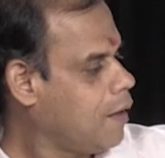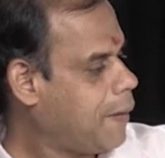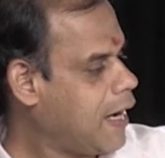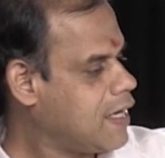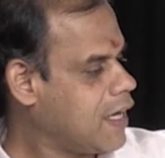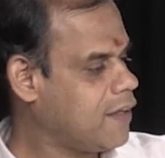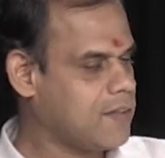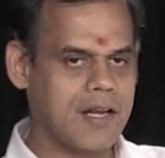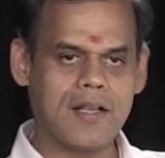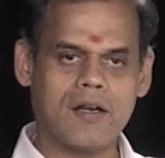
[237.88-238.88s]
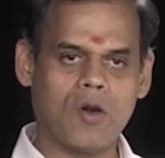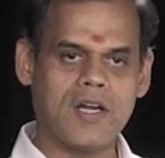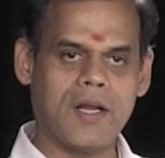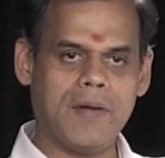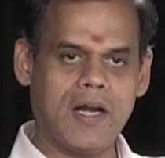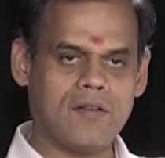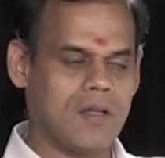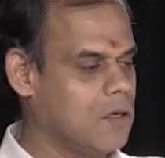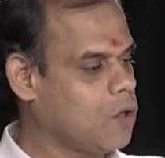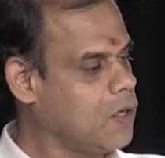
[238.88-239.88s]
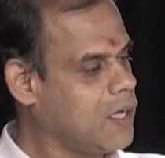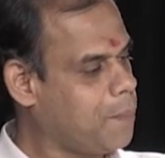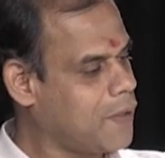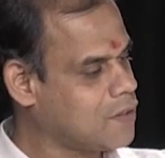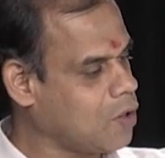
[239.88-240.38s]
painting is another 20 minutes, 20 plus